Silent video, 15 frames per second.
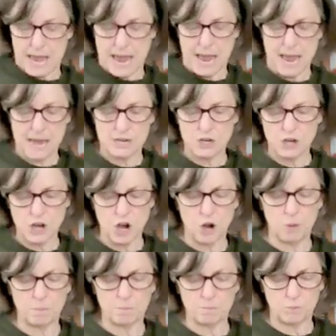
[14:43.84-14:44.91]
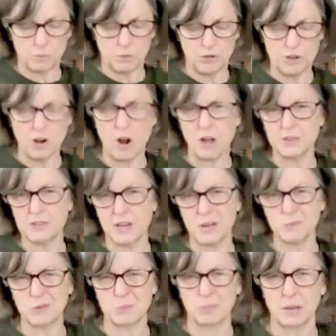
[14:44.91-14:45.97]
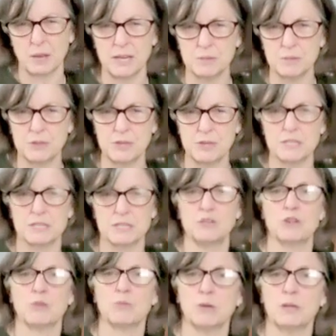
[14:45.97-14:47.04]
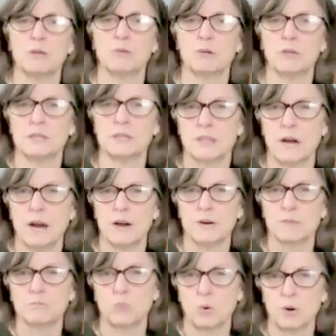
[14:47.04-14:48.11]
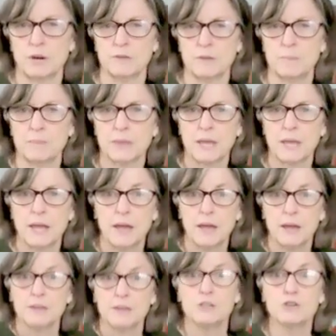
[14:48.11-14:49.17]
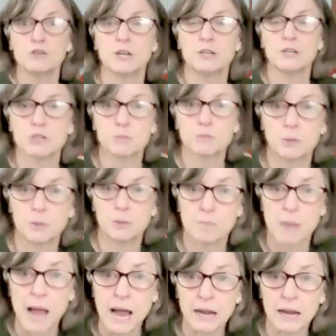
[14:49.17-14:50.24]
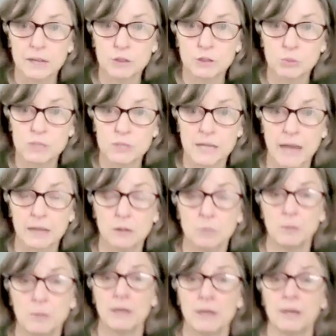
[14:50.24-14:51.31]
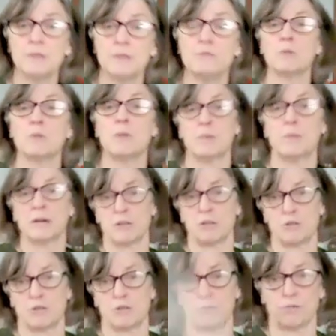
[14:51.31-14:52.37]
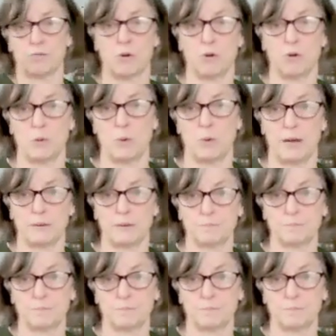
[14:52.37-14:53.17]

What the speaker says: And you know, when you're all done with playing with these and you're really, really tired and bored of them, you can just put them back in the recycle bin and your mama can throw them away.